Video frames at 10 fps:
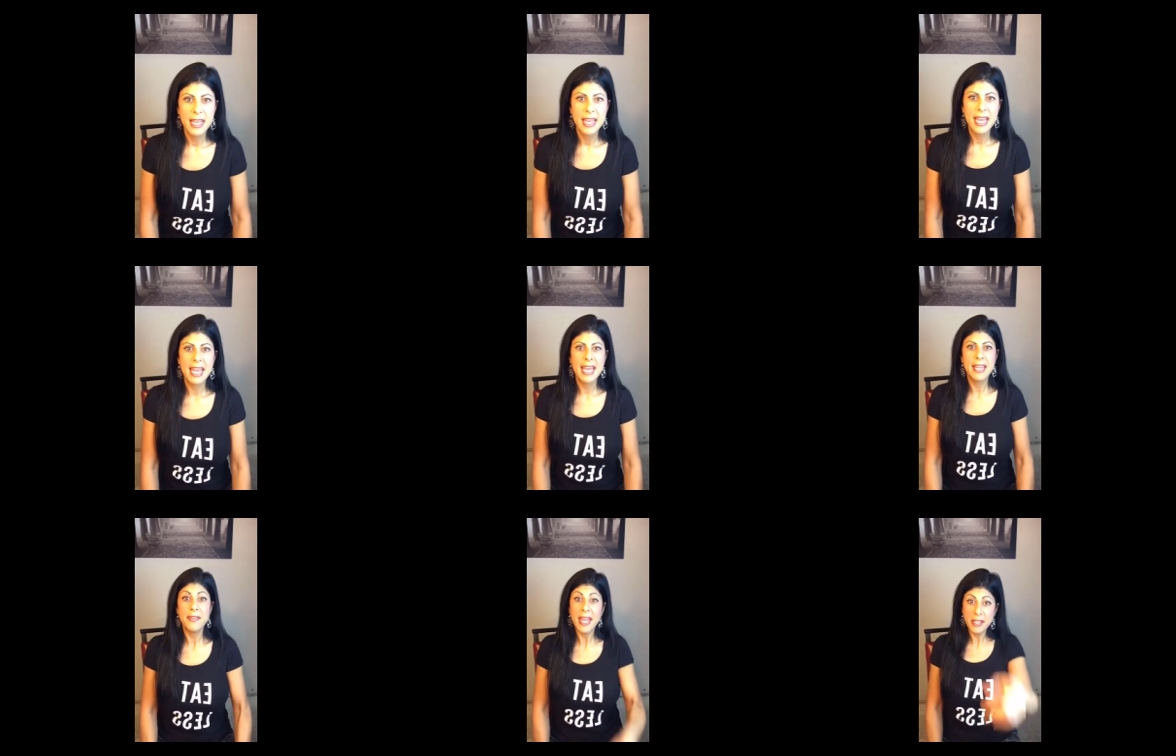
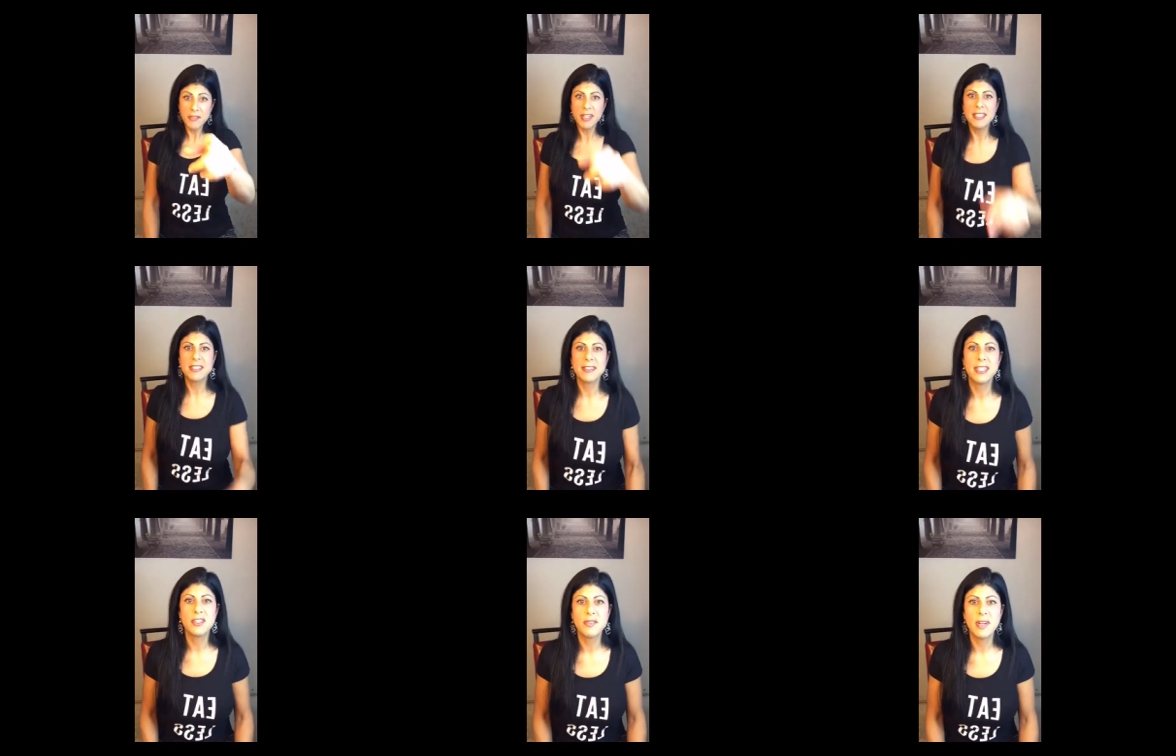And thank you, Vince.
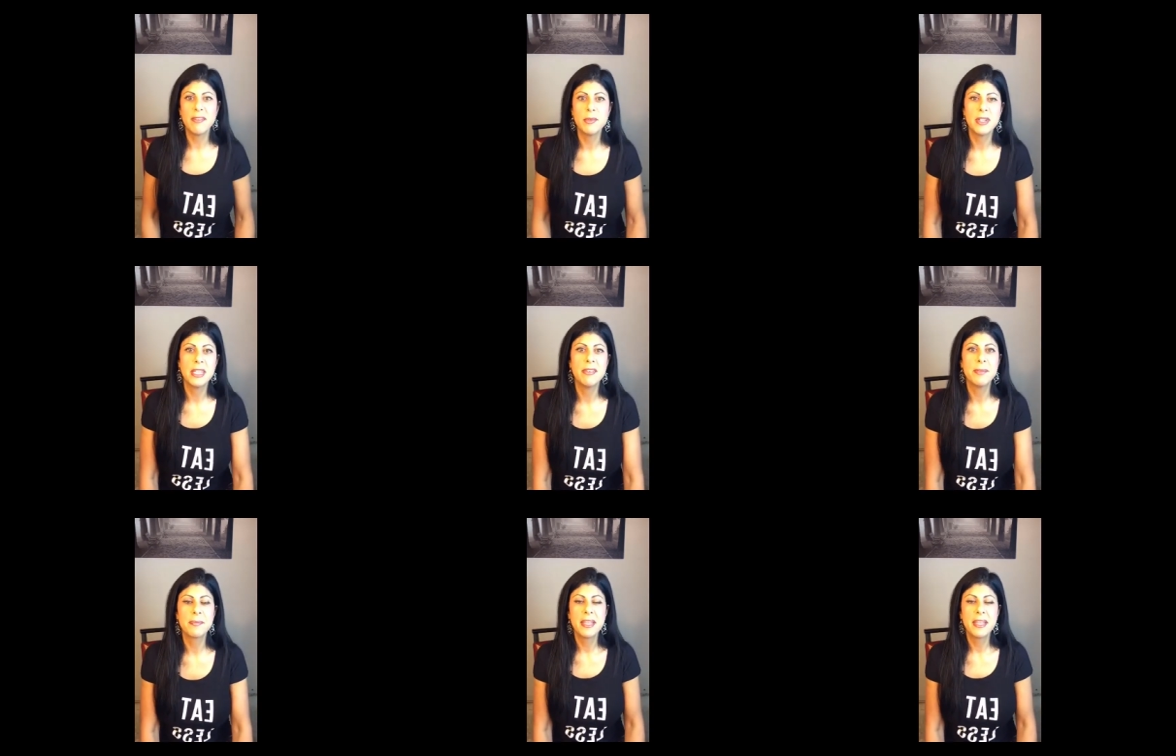Here's to 5 more. I love it.